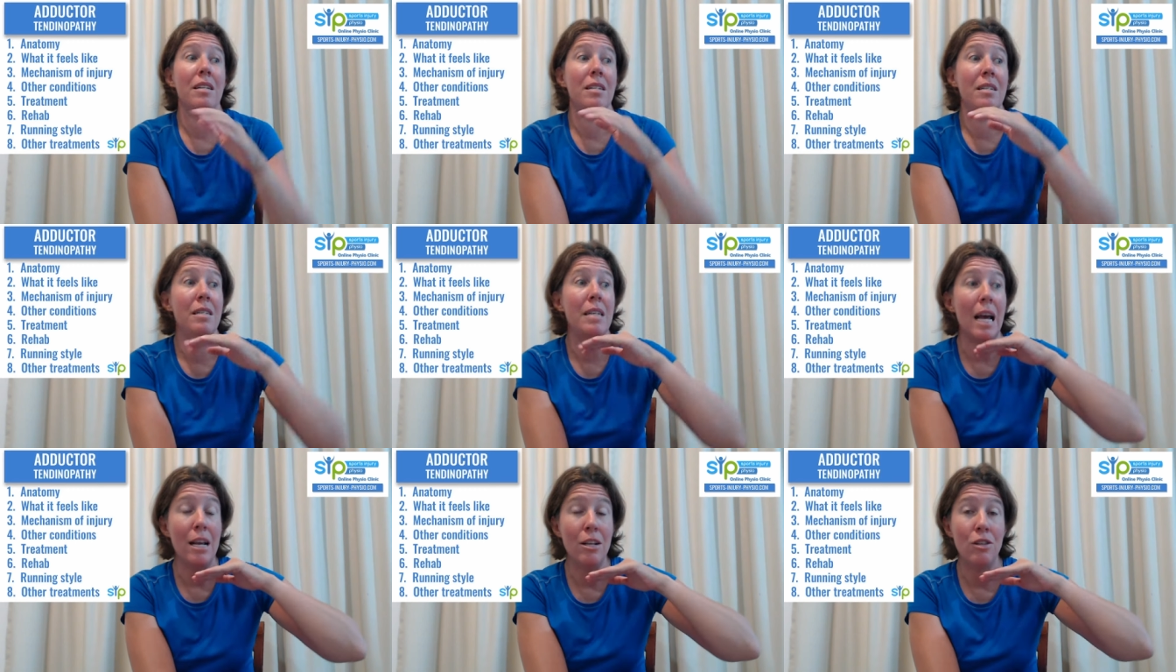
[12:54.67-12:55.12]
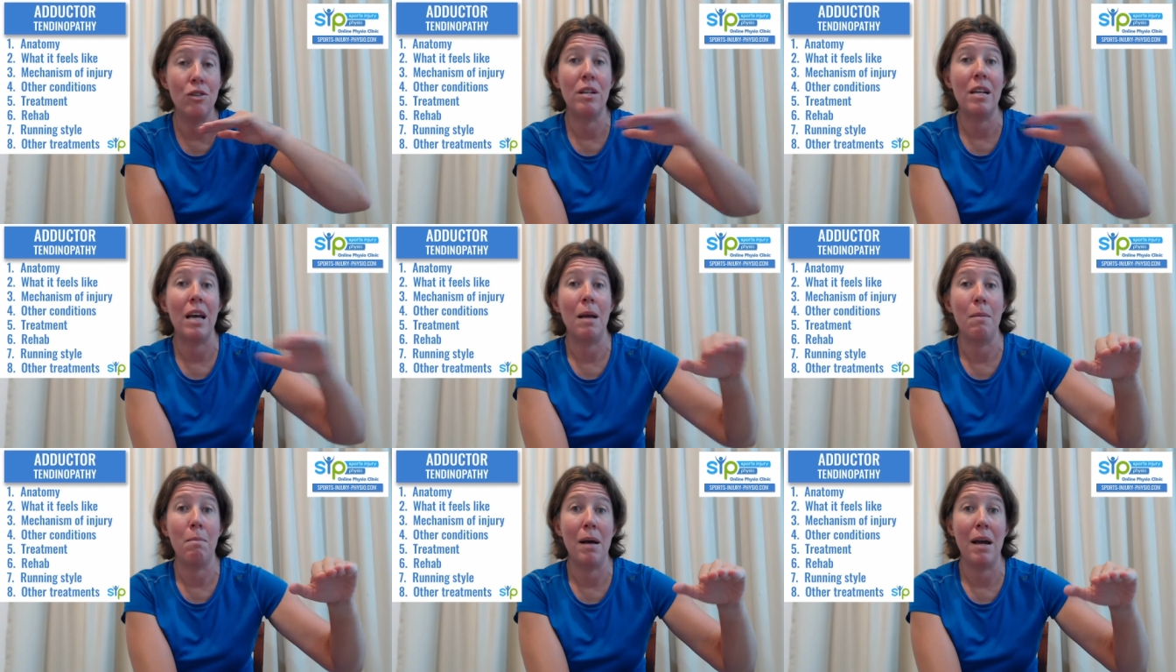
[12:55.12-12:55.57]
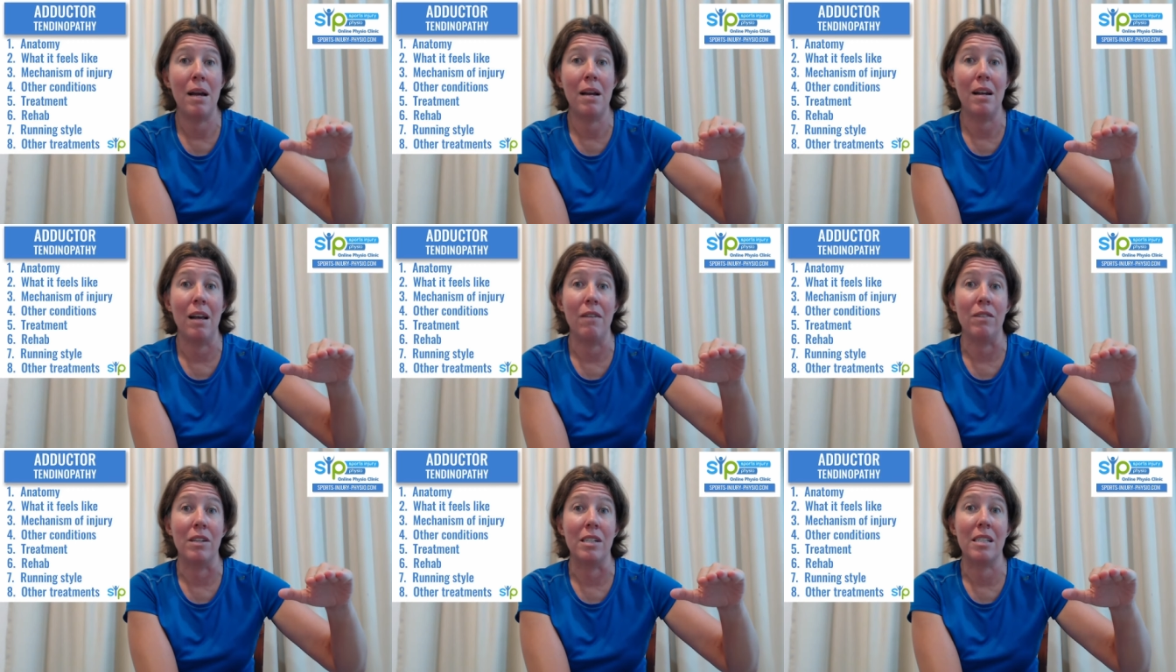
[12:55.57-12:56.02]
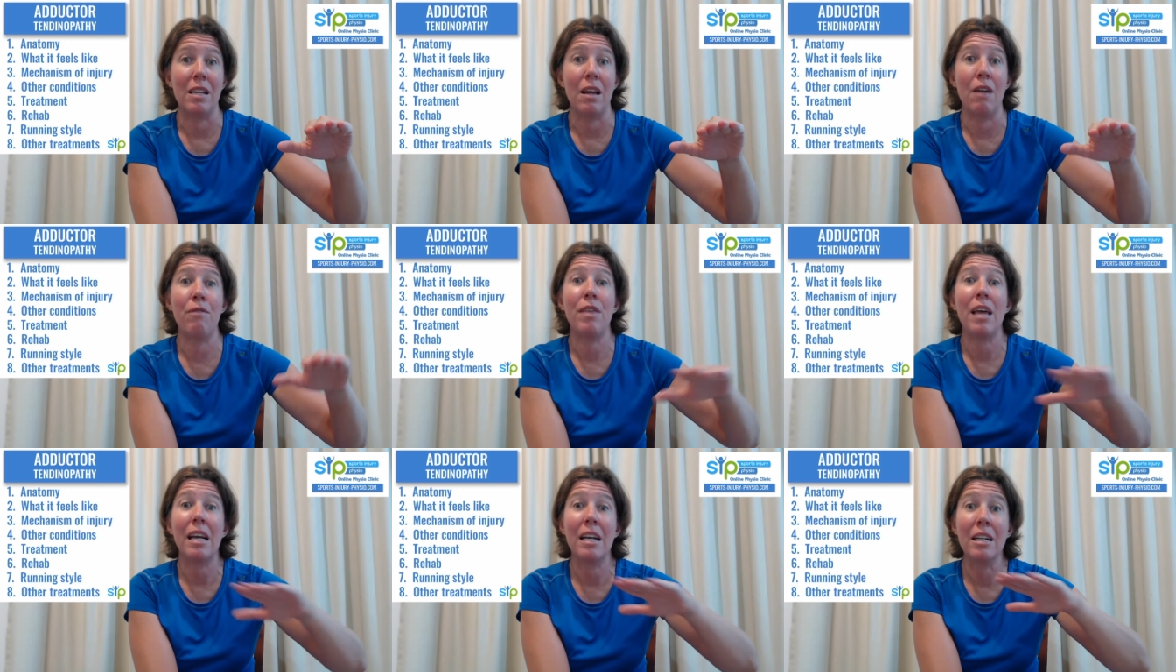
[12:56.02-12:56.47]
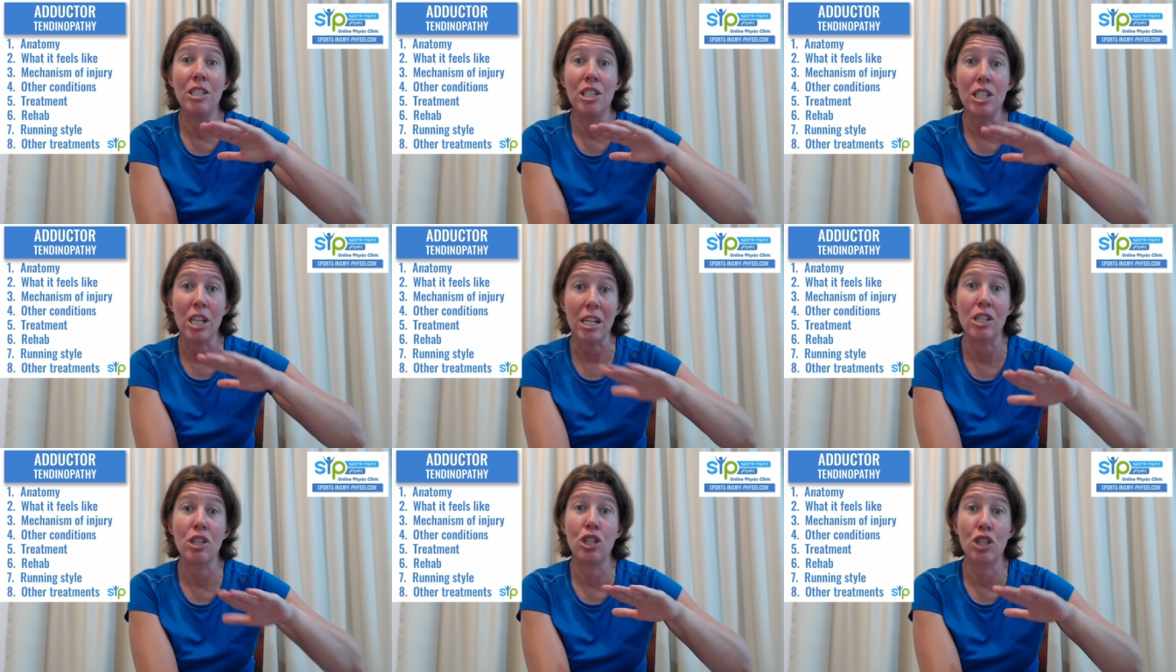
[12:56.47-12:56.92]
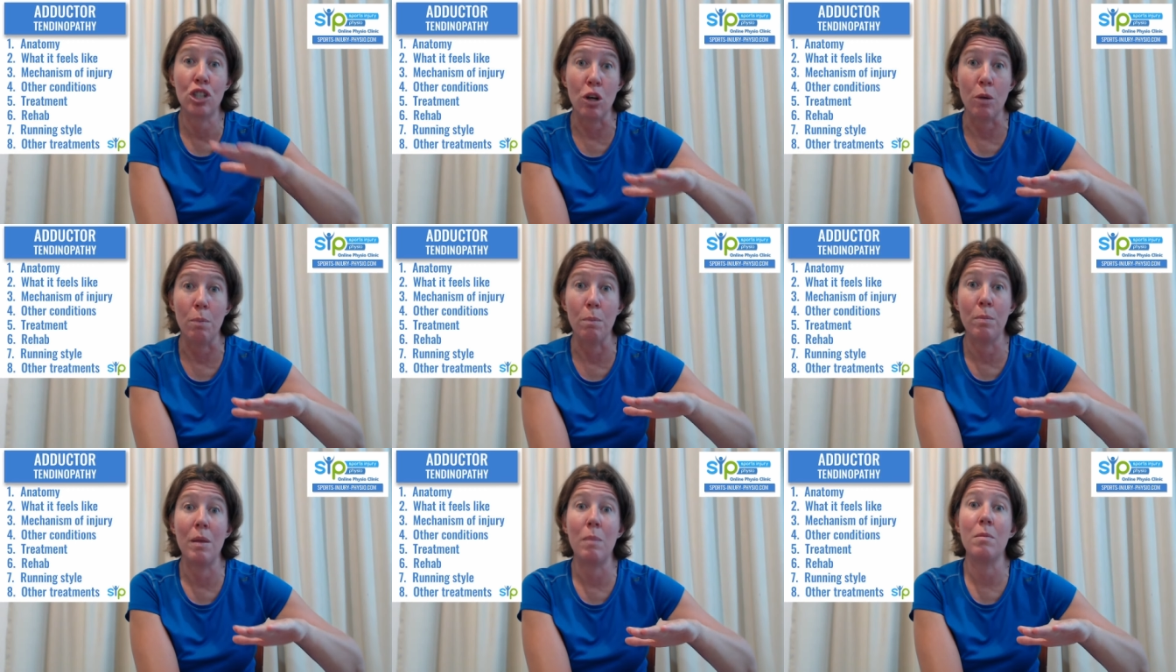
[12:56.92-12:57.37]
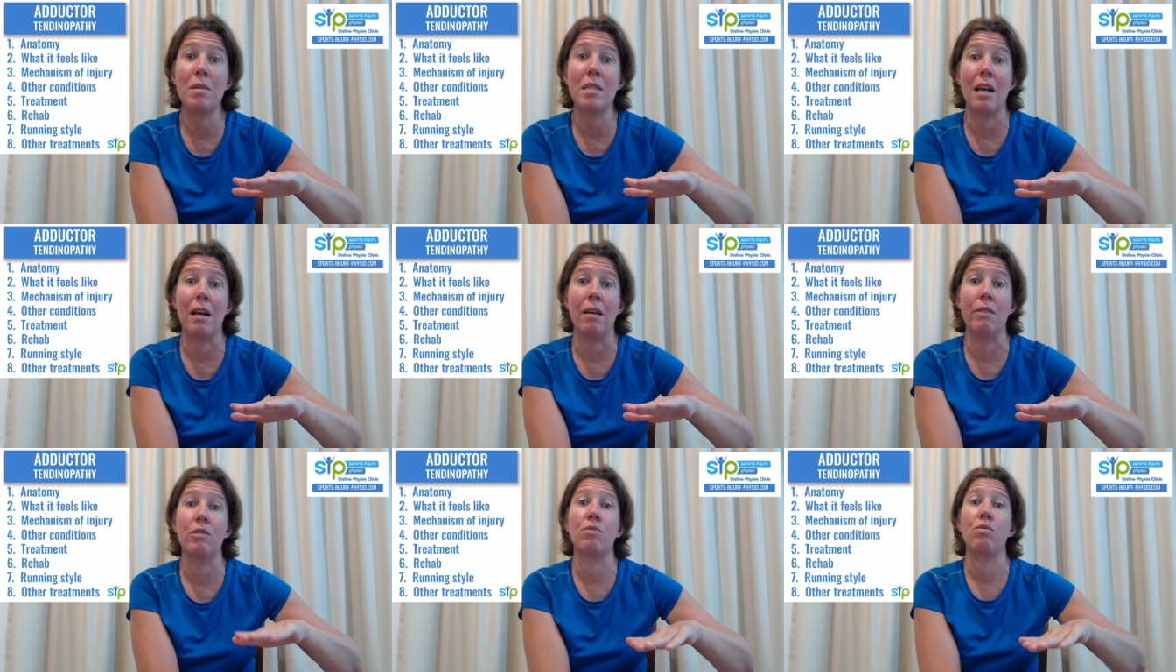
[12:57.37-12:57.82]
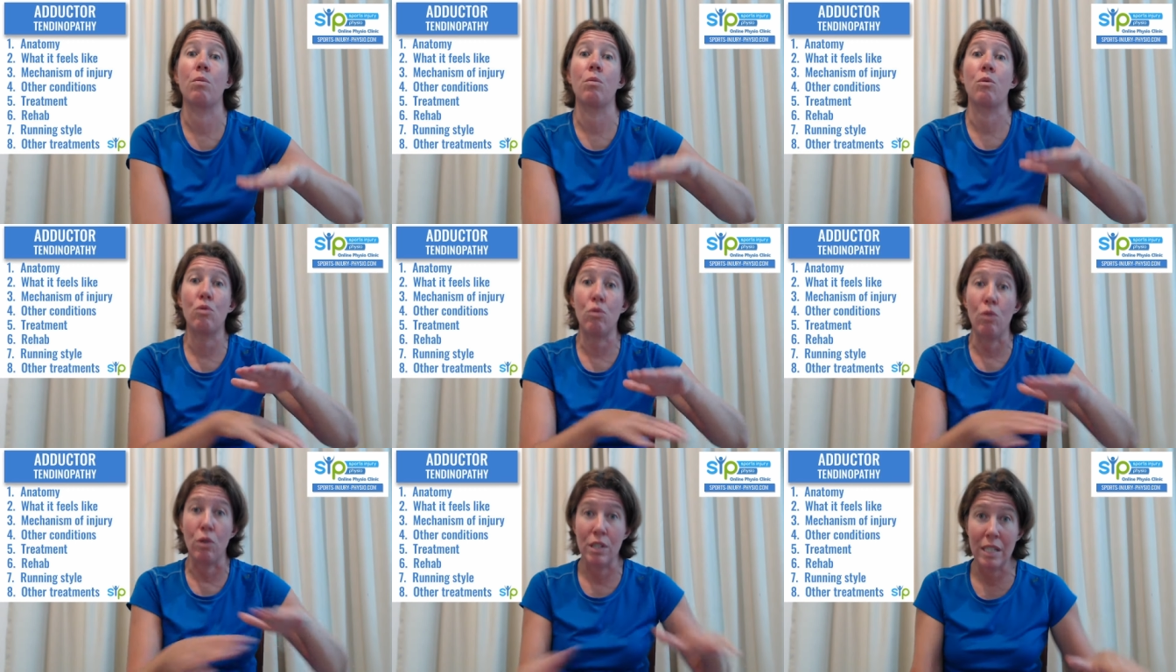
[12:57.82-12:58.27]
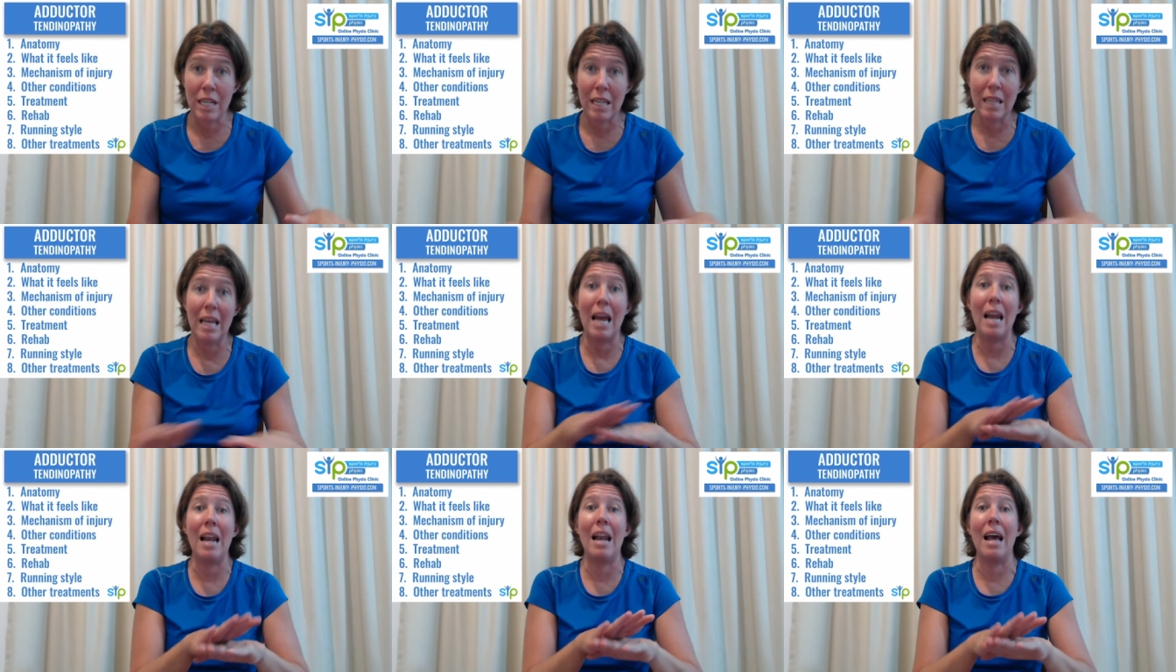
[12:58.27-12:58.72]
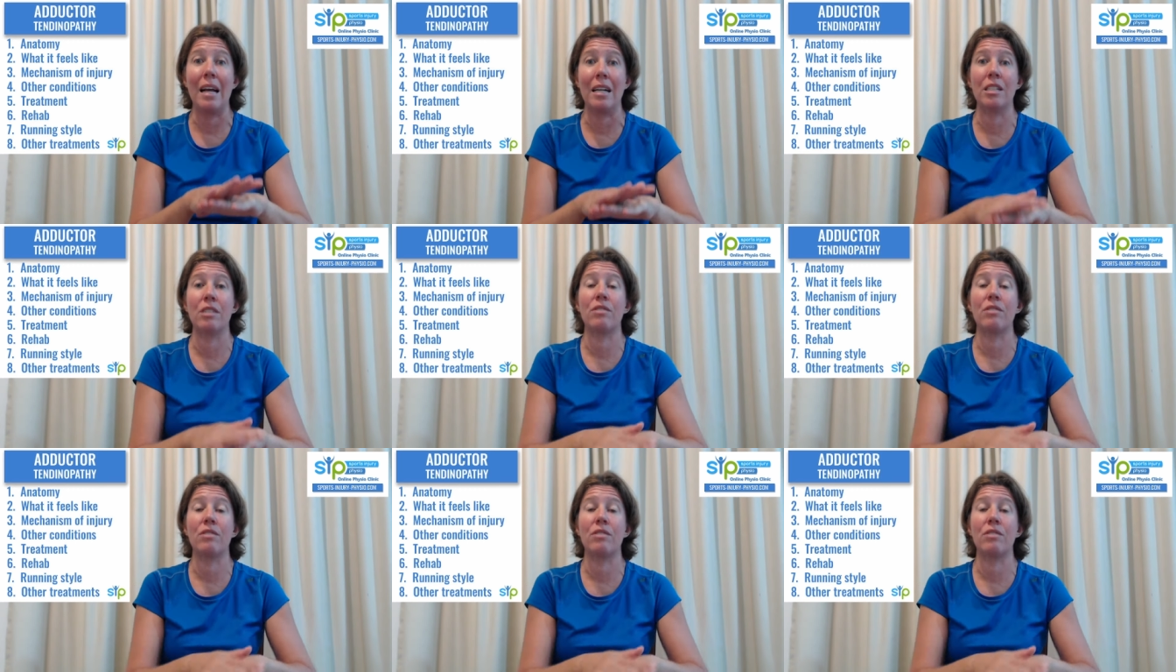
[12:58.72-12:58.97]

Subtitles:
day-to-day pain levels if they can just stop themselves from crossing their legs,